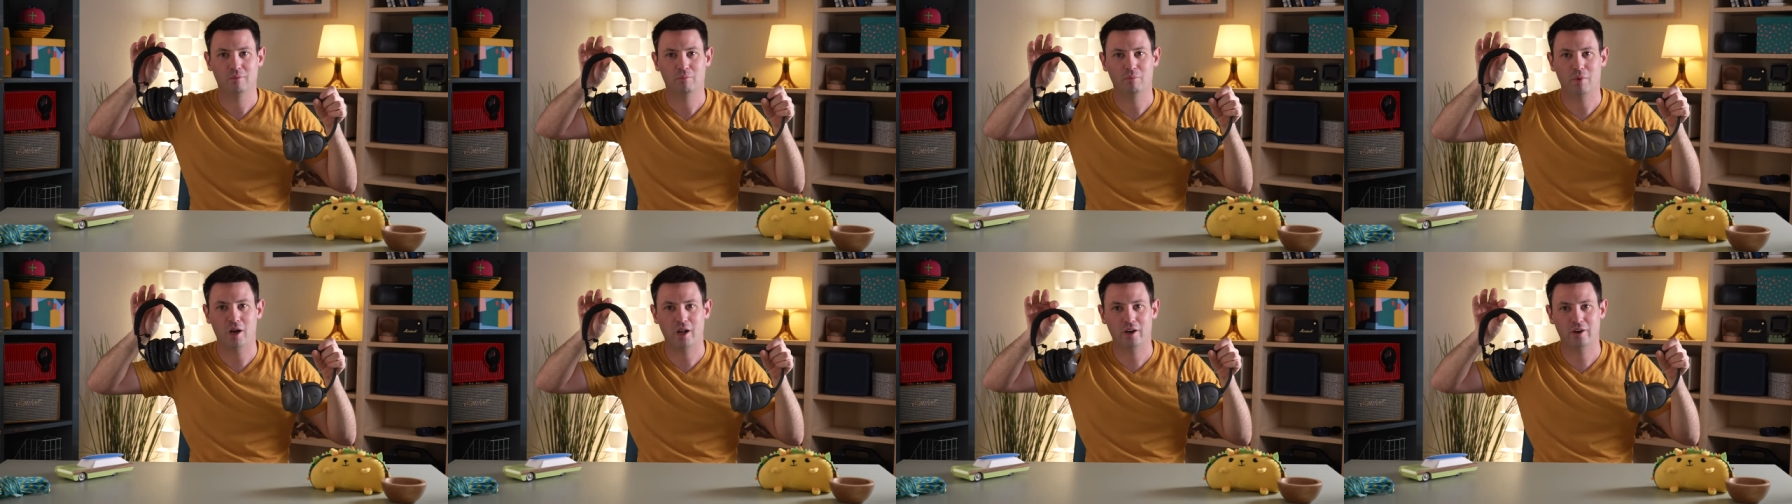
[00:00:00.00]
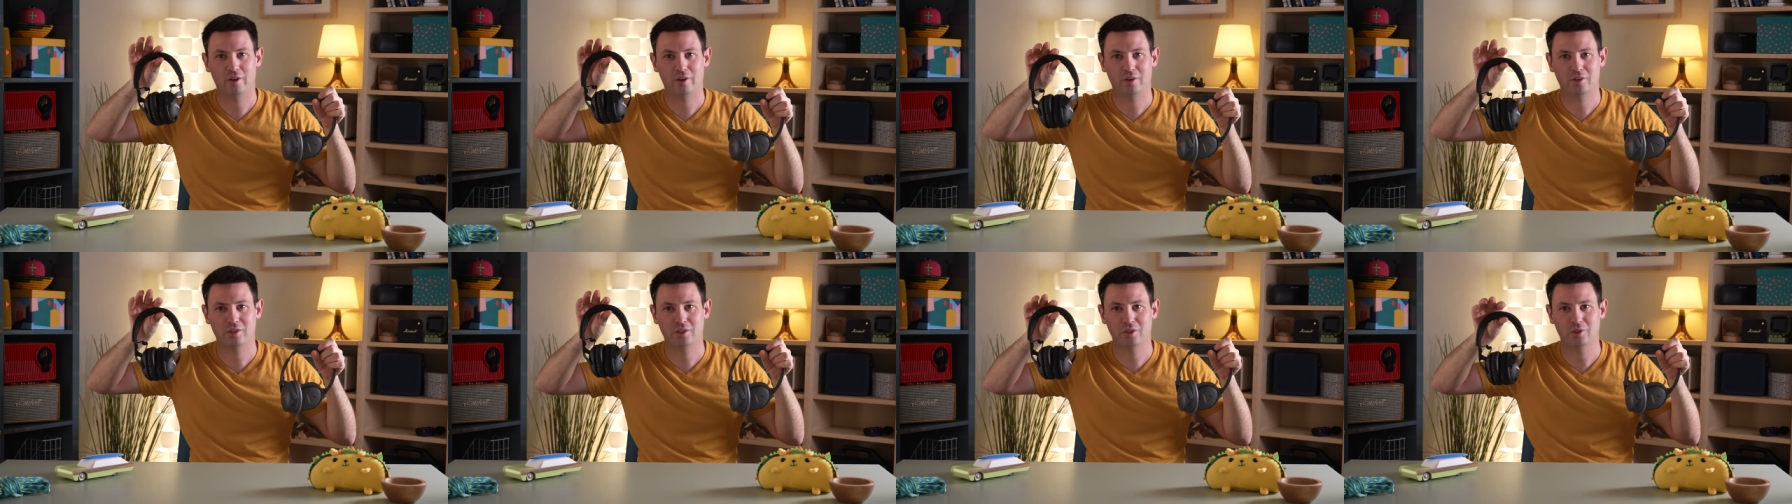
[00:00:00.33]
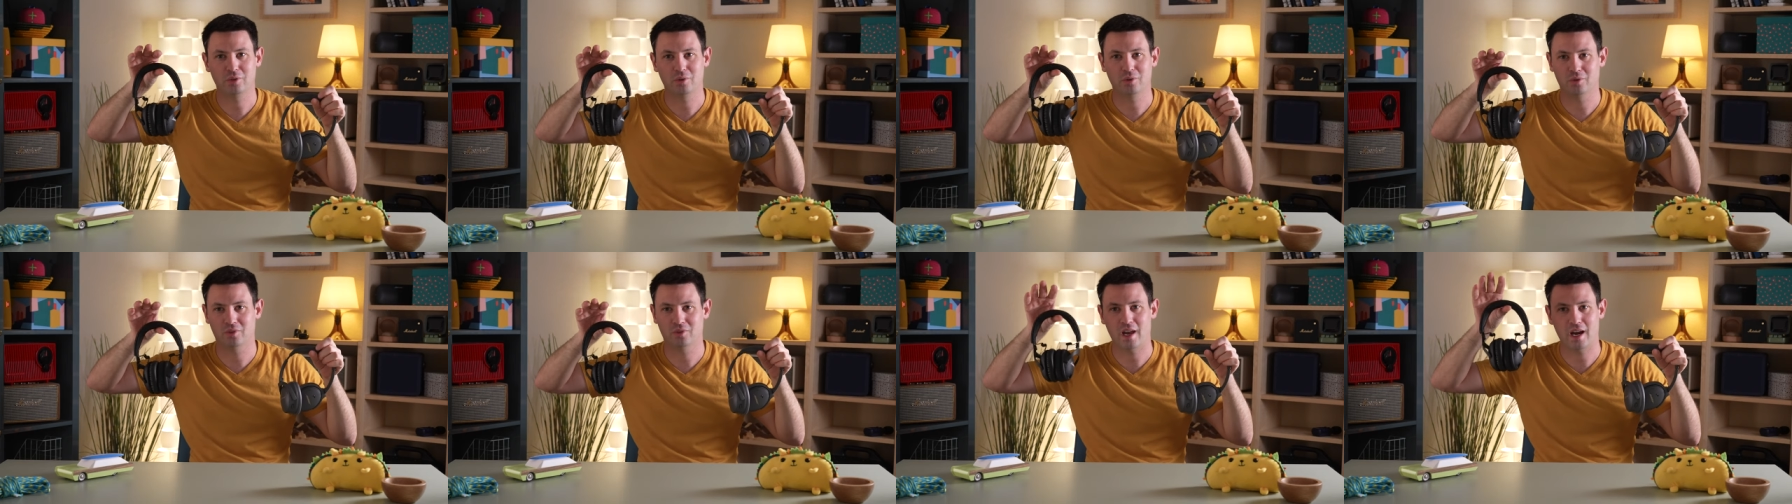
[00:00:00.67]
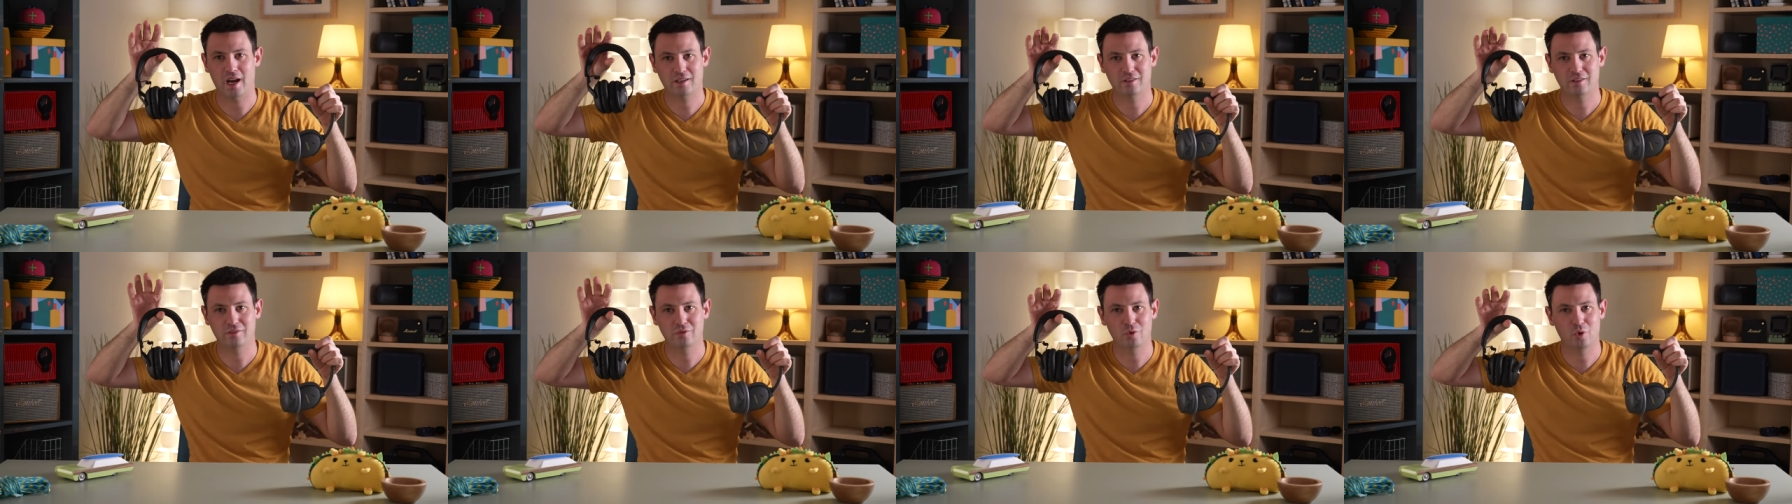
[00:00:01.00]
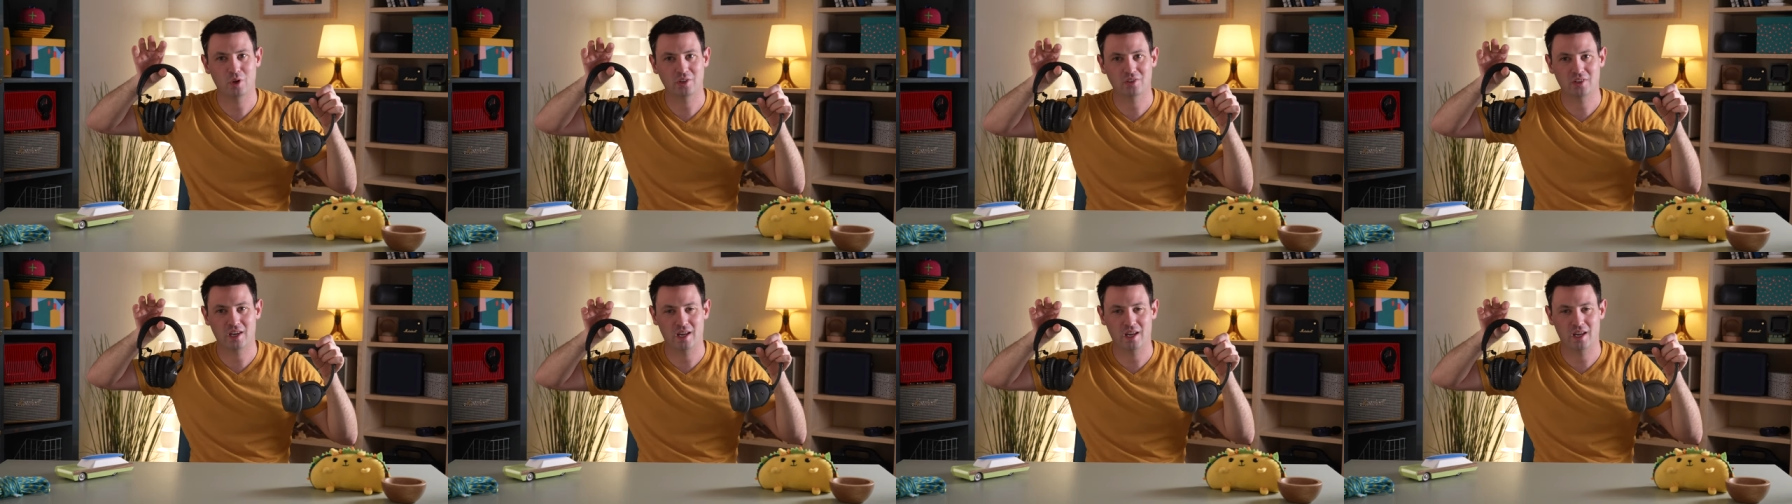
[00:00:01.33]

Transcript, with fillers: Monitor 2's active noise